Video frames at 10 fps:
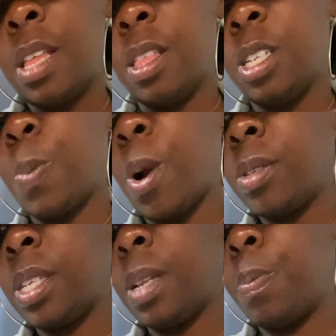this
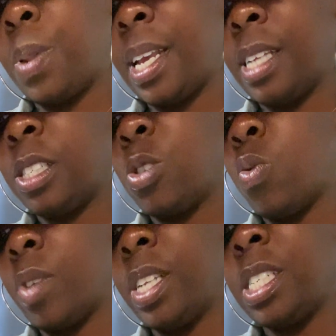person plans to
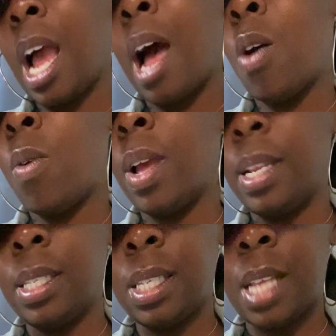reach out. And
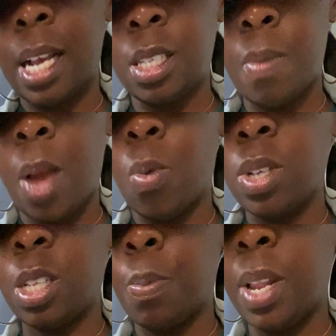this is like somebody
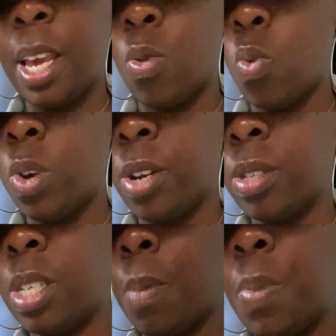wants to play on your
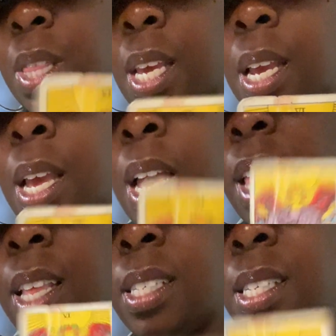sympathy.
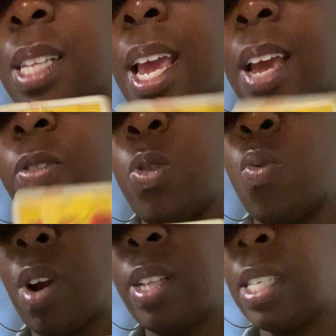This is to have you
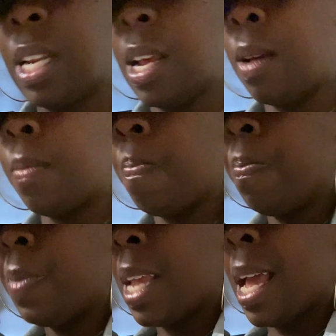run to them
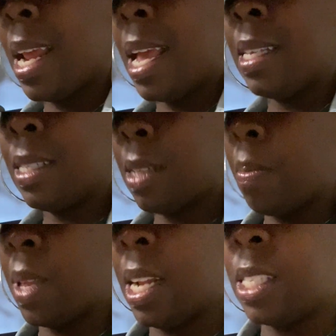and end
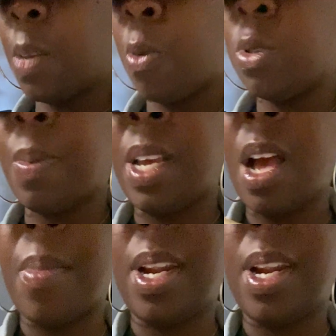something that's supposed to be coming